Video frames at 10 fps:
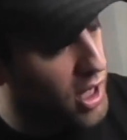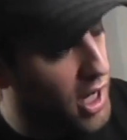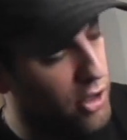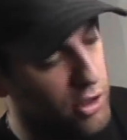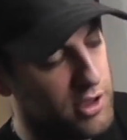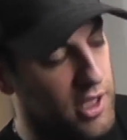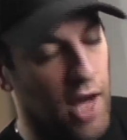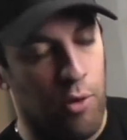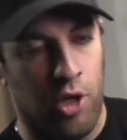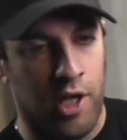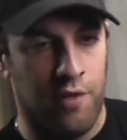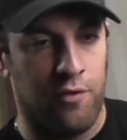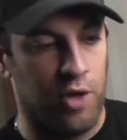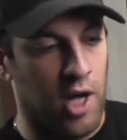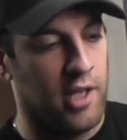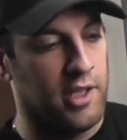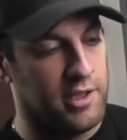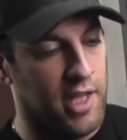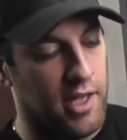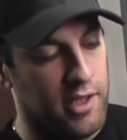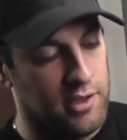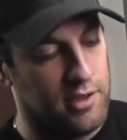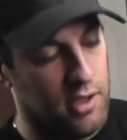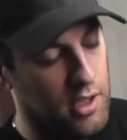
now is we'll hit it for 90 seconds,